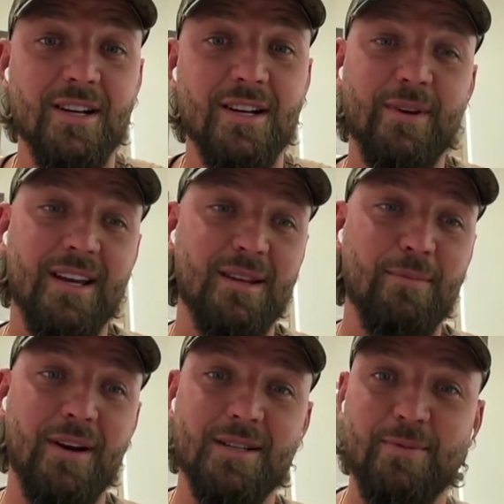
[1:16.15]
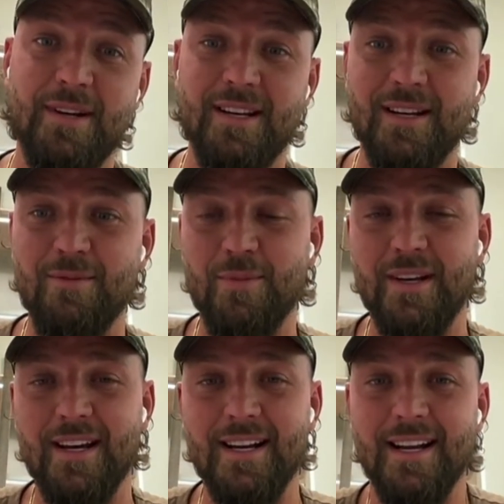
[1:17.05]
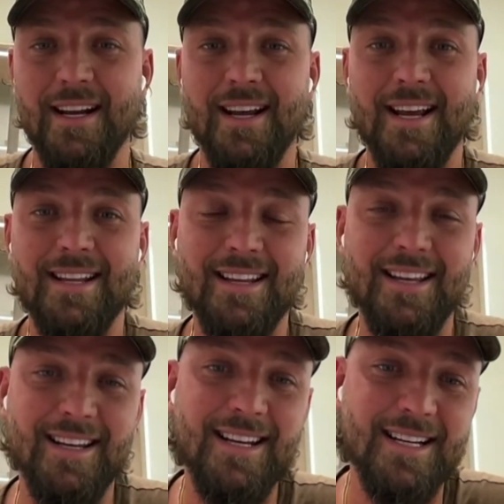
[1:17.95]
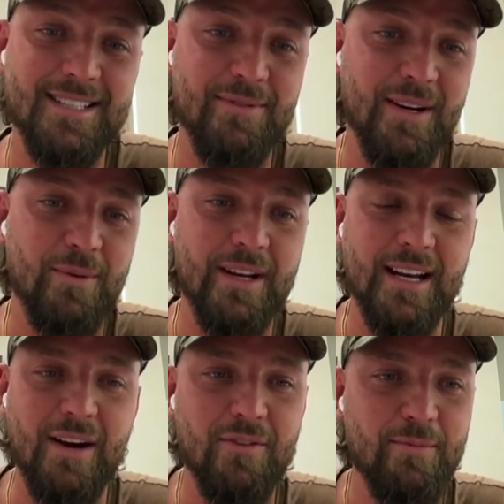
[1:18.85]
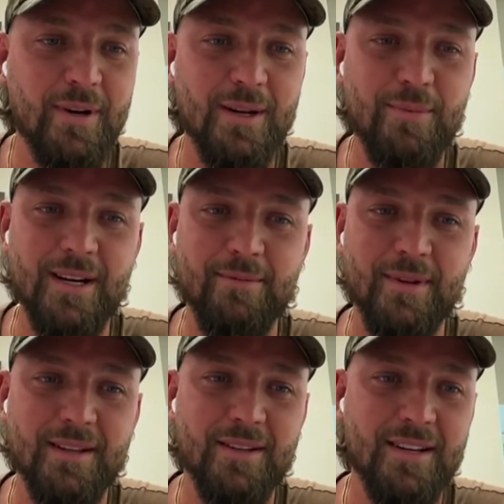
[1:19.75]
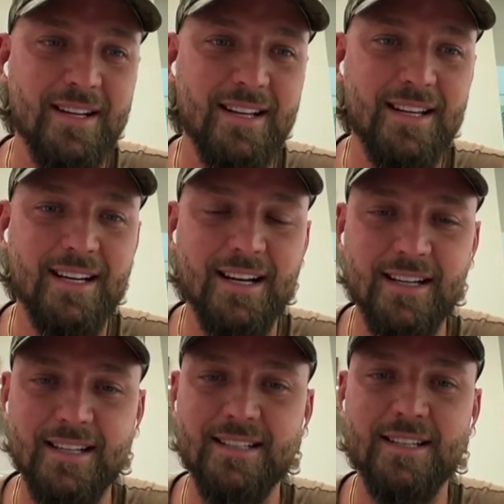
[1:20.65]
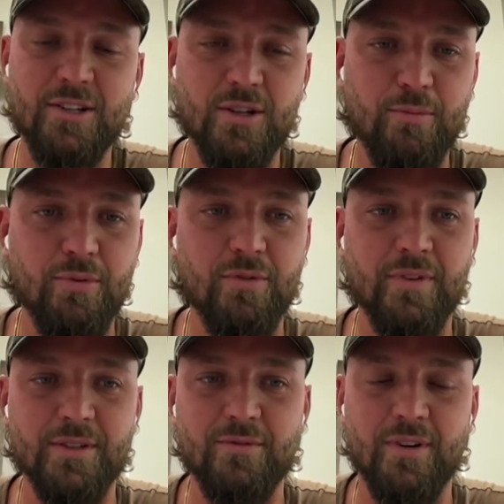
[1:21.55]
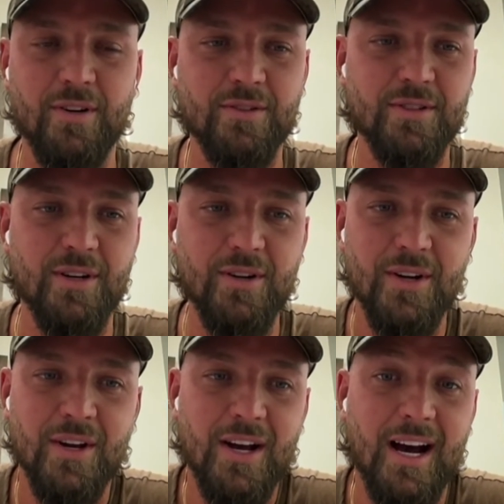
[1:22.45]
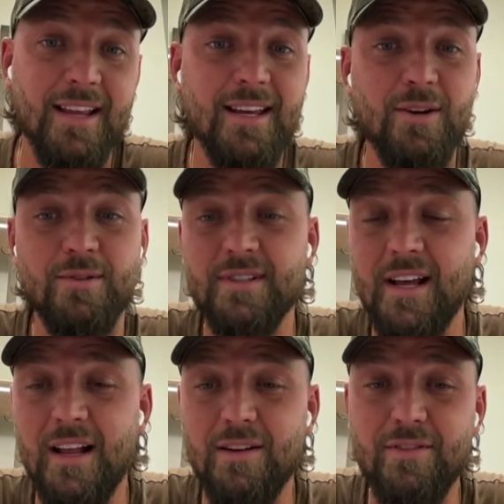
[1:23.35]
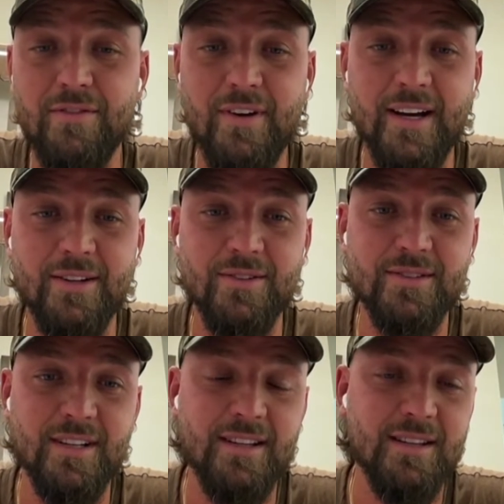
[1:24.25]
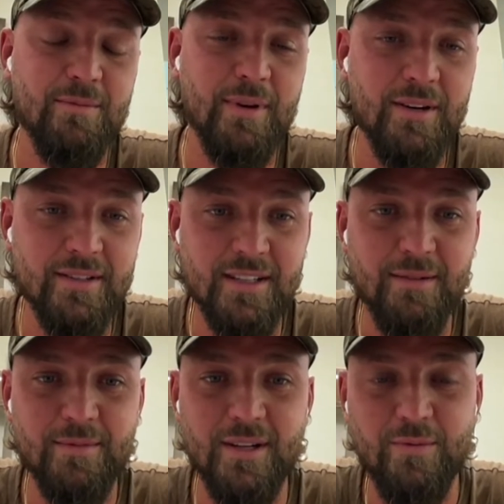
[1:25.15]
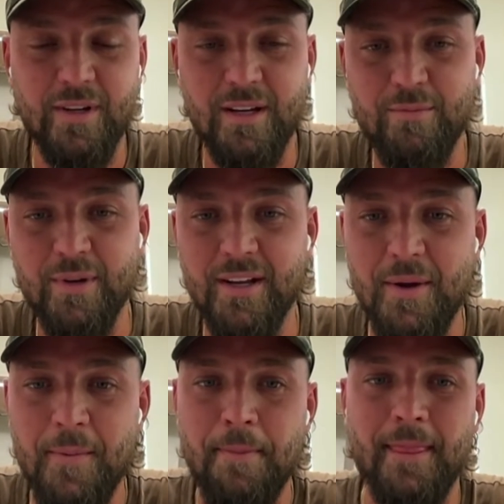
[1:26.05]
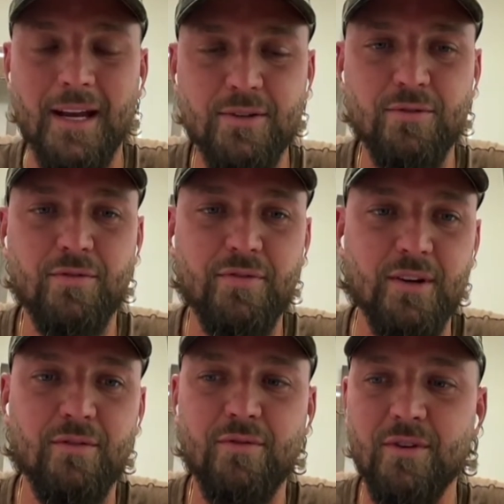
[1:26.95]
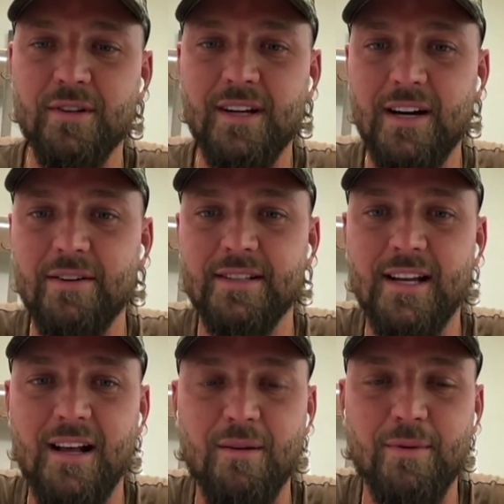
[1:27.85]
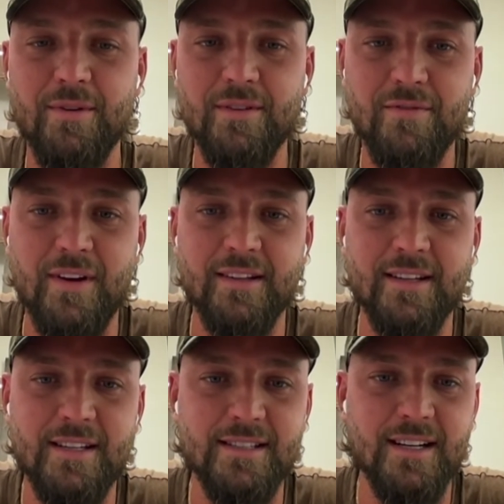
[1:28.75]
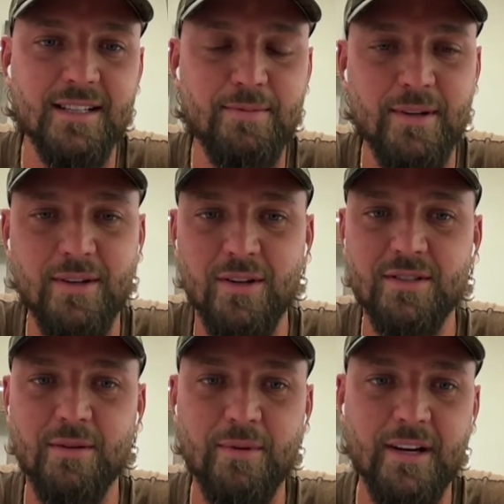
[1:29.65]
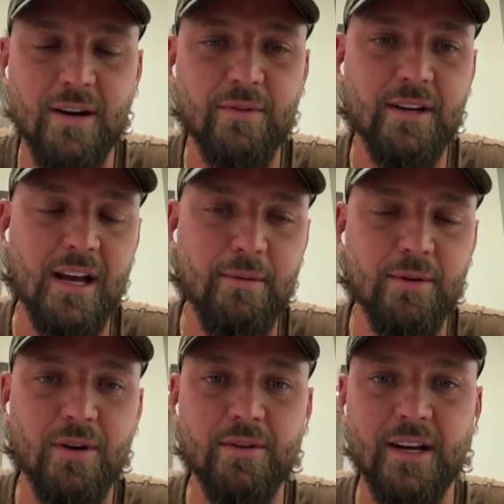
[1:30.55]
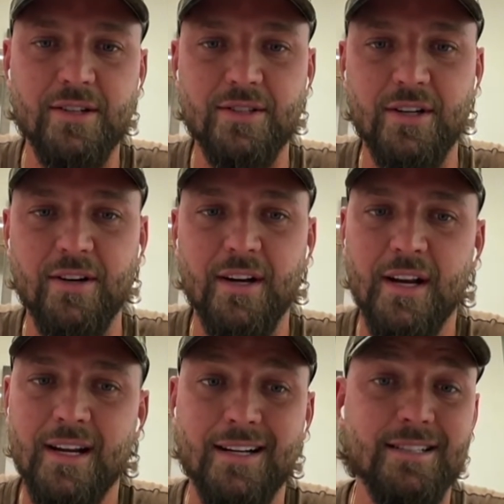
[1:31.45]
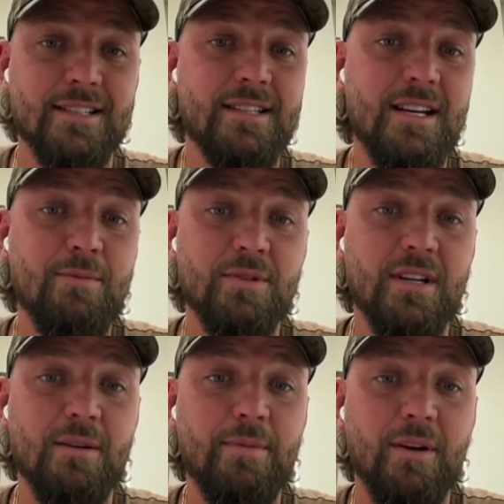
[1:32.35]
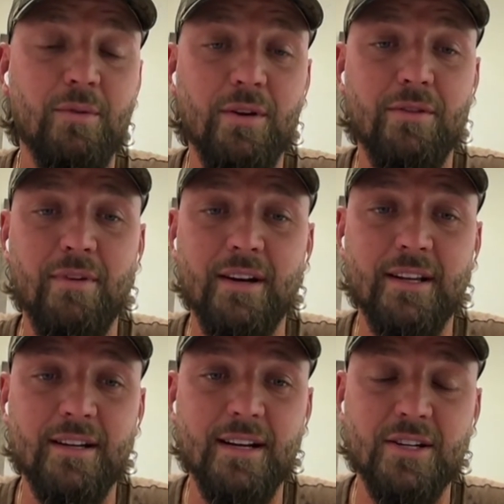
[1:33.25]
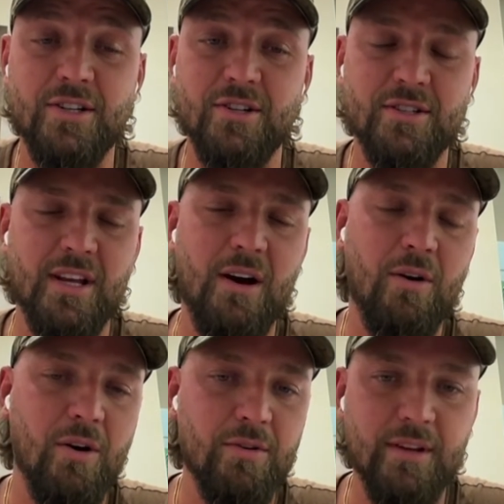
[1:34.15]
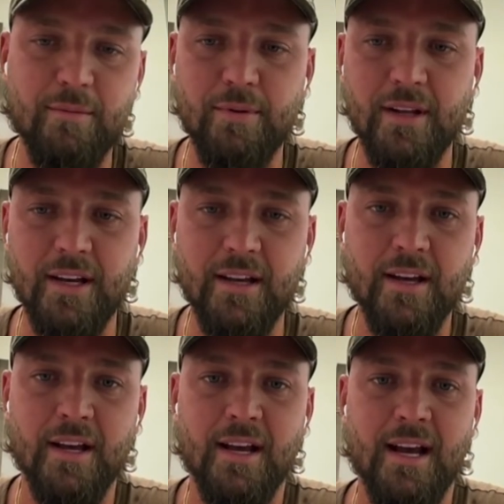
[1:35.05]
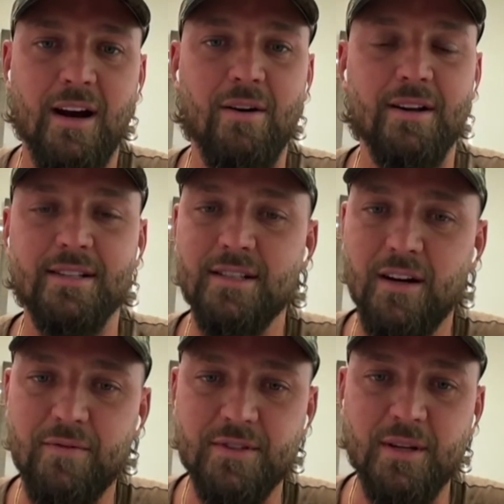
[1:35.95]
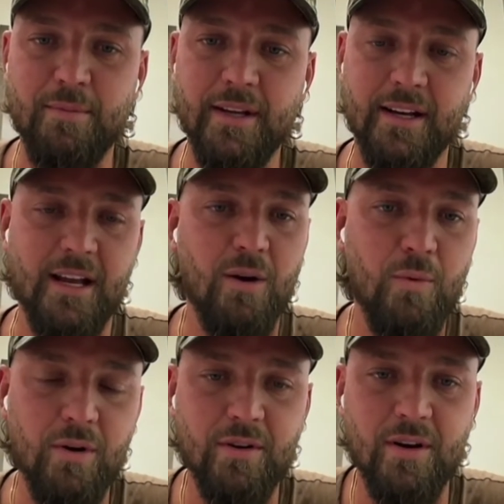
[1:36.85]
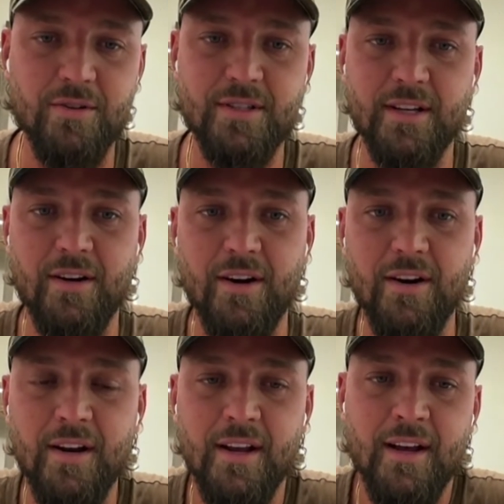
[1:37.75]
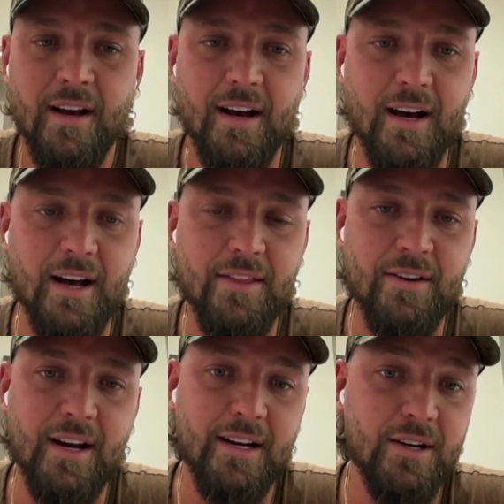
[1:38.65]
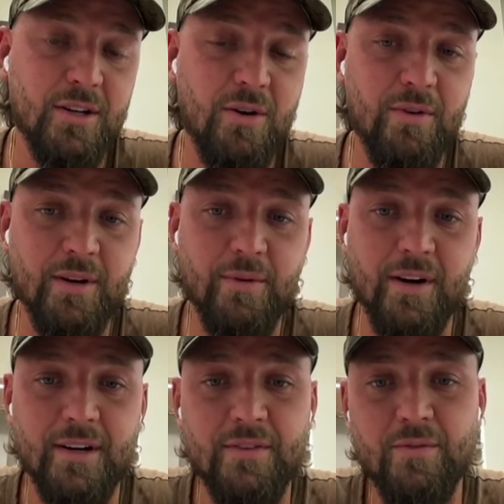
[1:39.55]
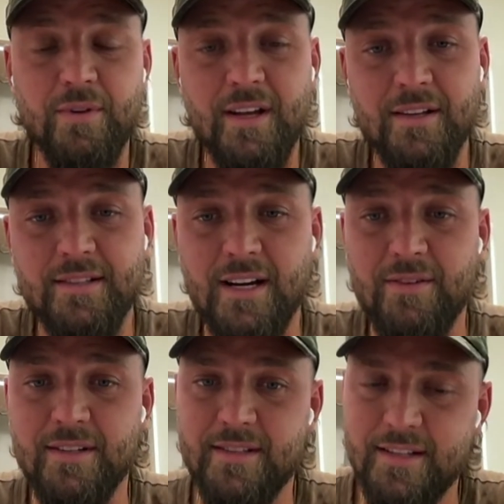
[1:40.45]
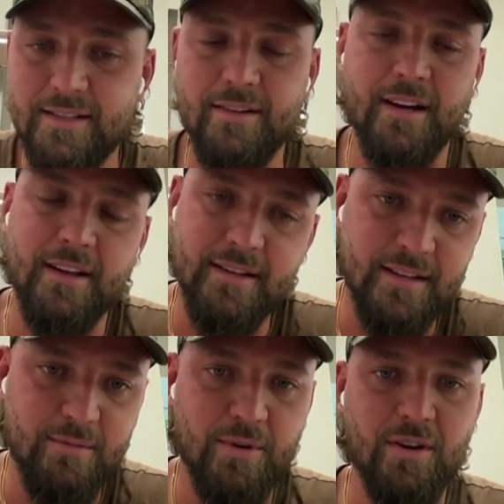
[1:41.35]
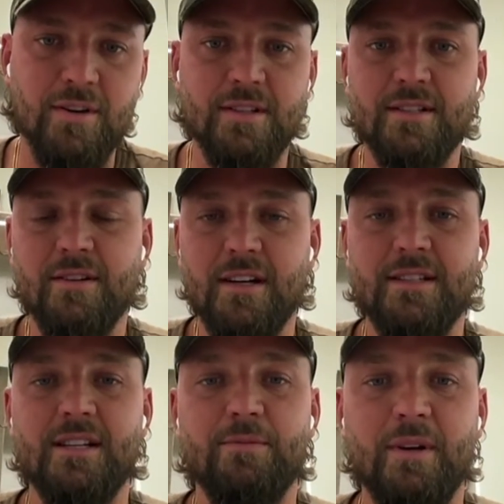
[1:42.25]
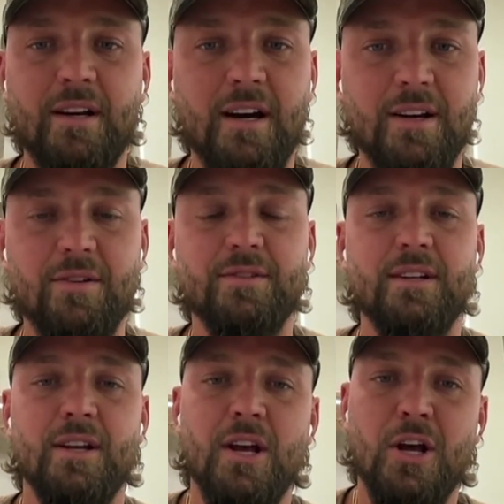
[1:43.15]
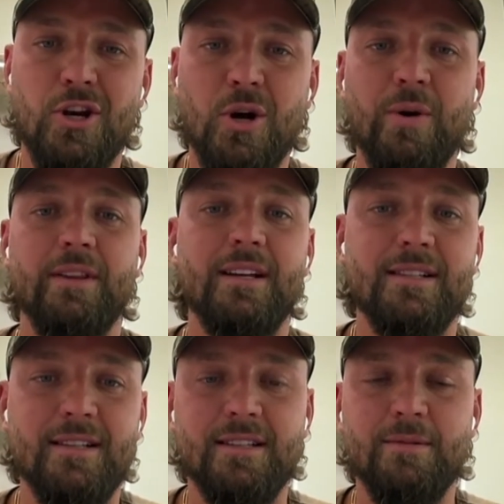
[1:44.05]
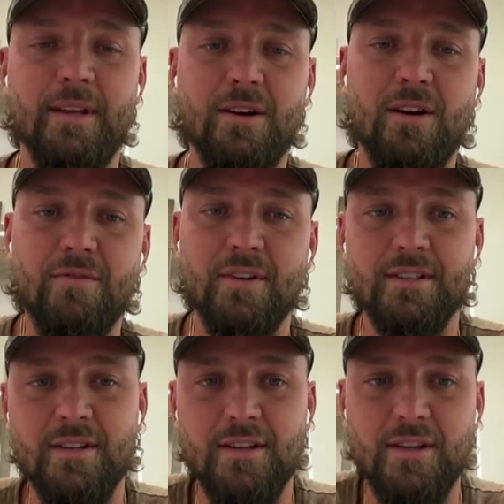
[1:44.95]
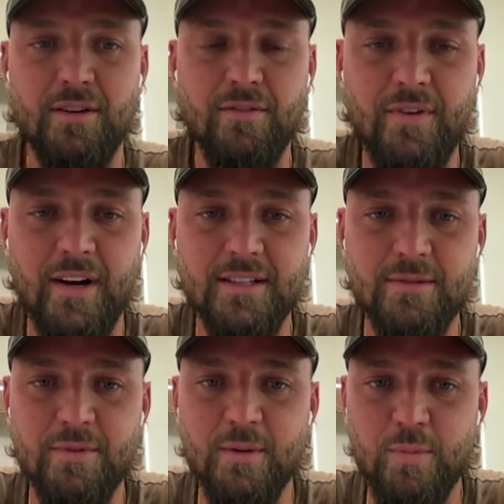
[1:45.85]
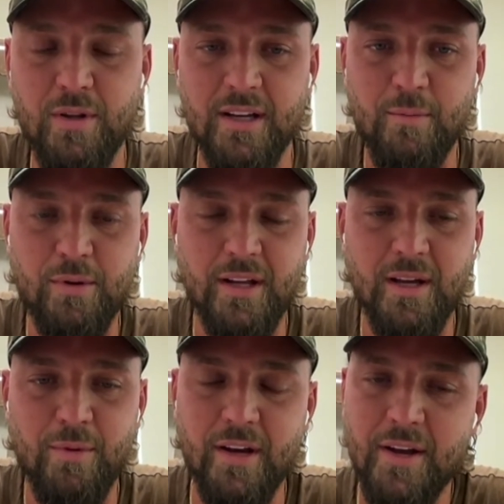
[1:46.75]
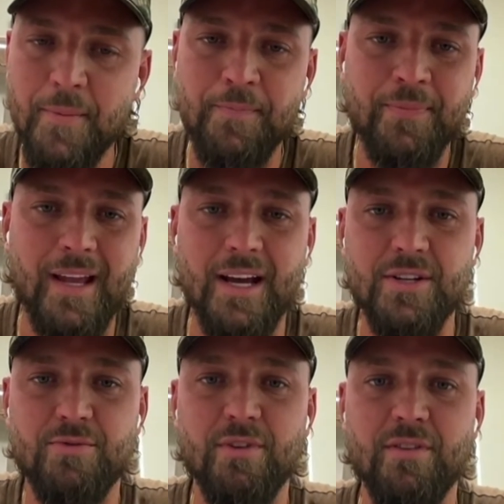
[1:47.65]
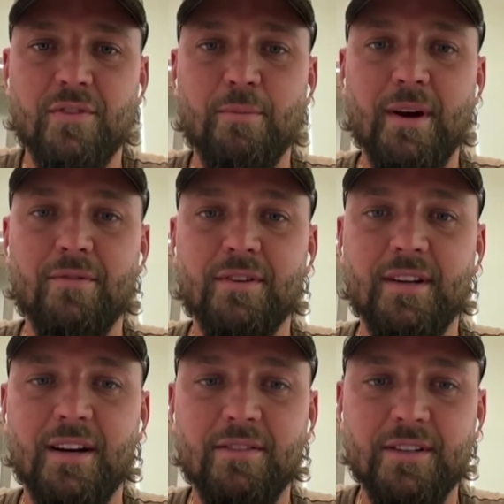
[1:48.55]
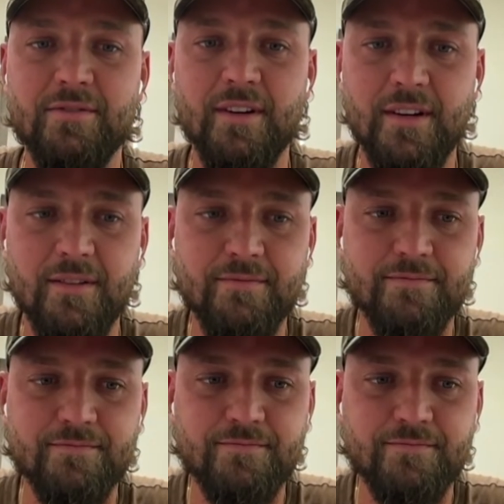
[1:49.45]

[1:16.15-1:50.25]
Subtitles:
Right? We had the Bucks beating them. We had Knicks. We had everybody beating them, and they kind of continued to prove us wrong. So I thought it was a hell of a finals. I thought the better team did win, but I do feel for Tyrese Haliburton, the fact that he's got to spend all summer now rehabbing all next year, because this team was going to be a real threat again next year. Just how hard they play, how unselfish they play, and how well coached they are. They're not going to go anywhere. And even without Tyrese, they still got the Nimhards, they still got TJ McConnell's, and knowing that system and that offense, they'll find someone to plug and play. But I just really feel bad for Tyrese right now.